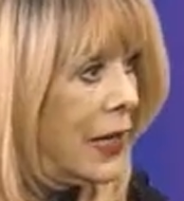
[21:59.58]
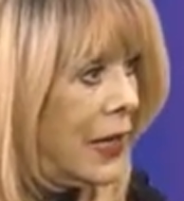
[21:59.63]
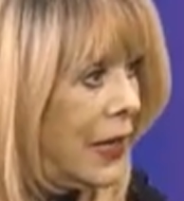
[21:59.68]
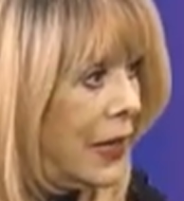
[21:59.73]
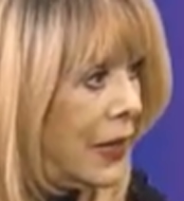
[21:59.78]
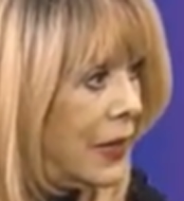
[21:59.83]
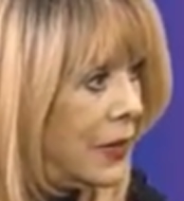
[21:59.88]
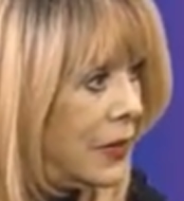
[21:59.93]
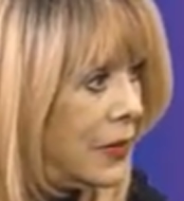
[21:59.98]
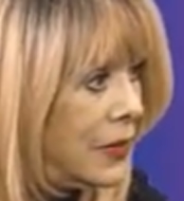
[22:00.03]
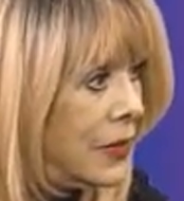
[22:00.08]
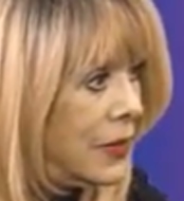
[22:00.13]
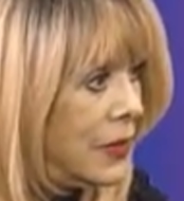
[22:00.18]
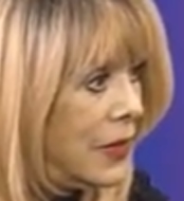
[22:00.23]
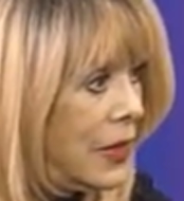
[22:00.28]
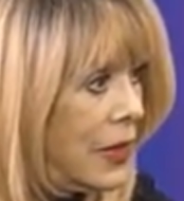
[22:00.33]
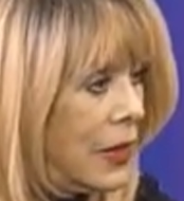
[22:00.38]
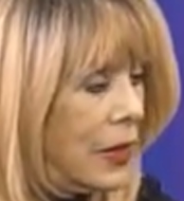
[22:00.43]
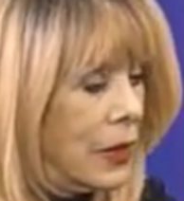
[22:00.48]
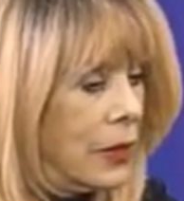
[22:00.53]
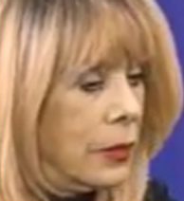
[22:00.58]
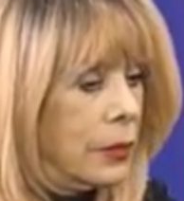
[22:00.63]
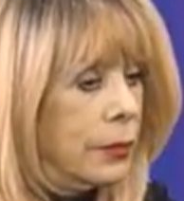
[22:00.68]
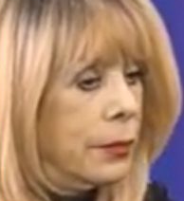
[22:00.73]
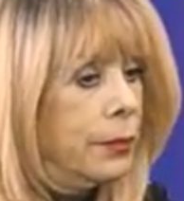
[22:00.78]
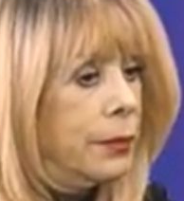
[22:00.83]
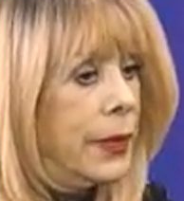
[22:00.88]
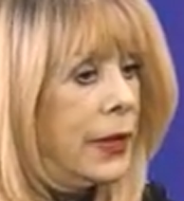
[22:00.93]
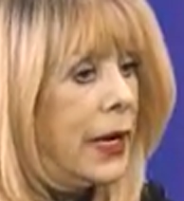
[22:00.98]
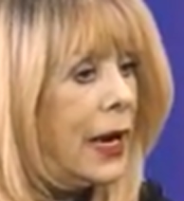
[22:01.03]
Chinese,
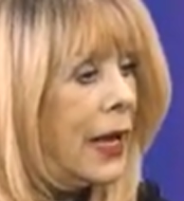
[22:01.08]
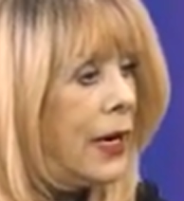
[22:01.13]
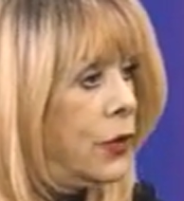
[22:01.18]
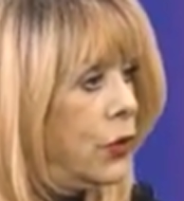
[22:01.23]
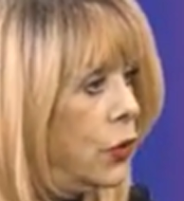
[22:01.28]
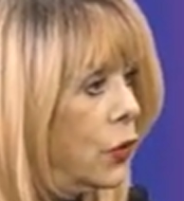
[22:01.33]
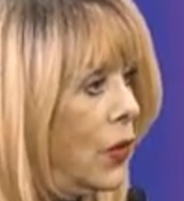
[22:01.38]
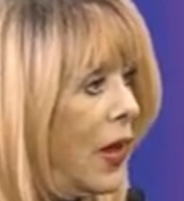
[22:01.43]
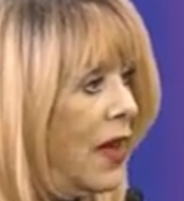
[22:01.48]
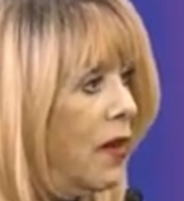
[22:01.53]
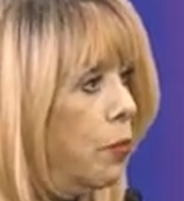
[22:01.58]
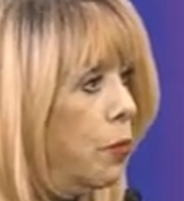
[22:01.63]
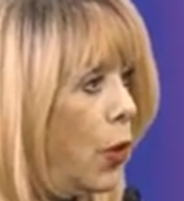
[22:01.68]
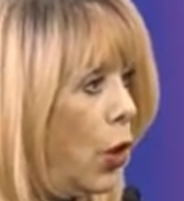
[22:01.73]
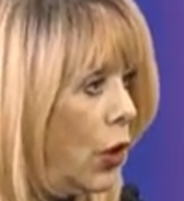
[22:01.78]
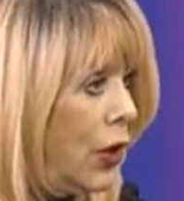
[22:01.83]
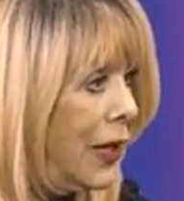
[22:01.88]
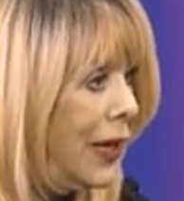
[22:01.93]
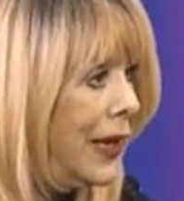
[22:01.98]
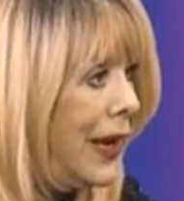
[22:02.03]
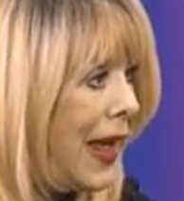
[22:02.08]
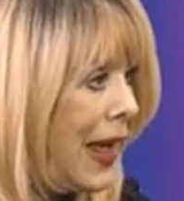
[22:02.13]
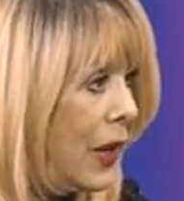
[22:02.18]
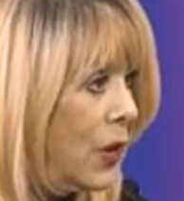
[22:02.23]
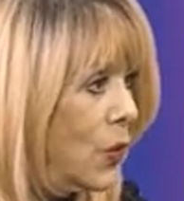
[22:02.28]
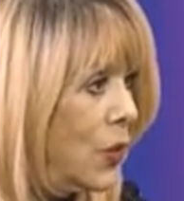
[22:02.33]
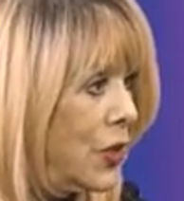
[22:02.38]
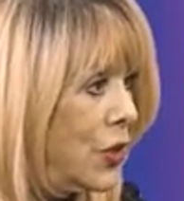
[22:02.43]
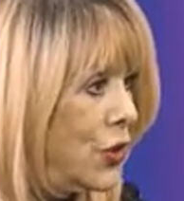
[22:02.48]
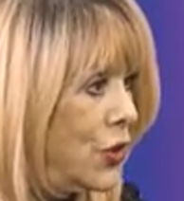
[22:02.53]
but I do have body
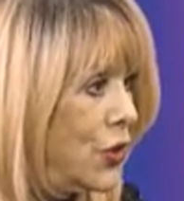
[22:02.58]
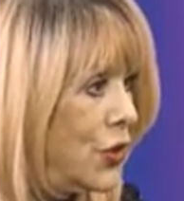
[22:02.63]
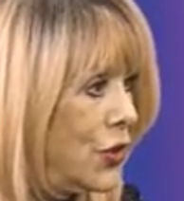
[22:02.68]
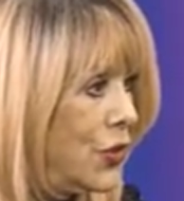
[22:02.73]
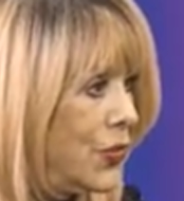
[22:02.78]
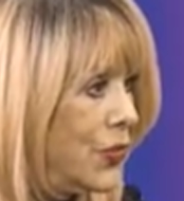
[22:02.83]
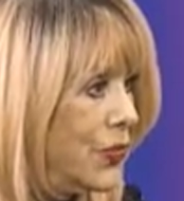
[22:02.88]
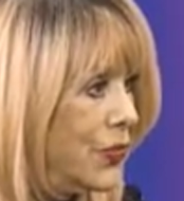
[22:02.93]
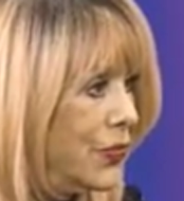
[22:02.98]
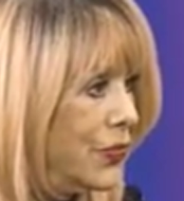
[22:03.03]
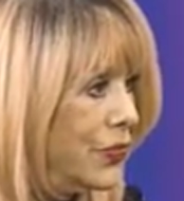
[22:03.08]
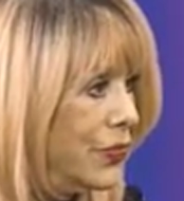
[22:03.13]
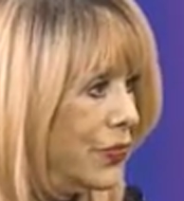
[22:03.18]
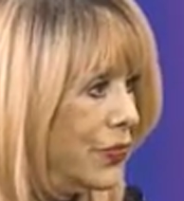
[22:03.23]
language.